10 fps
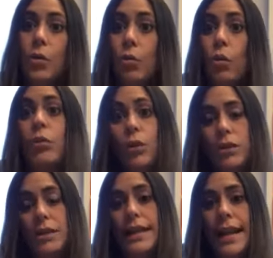what
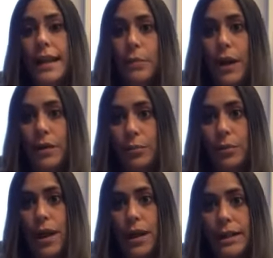we're saying about the
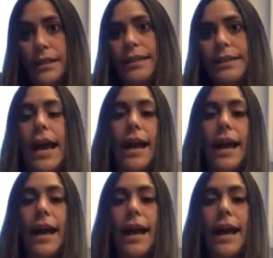product is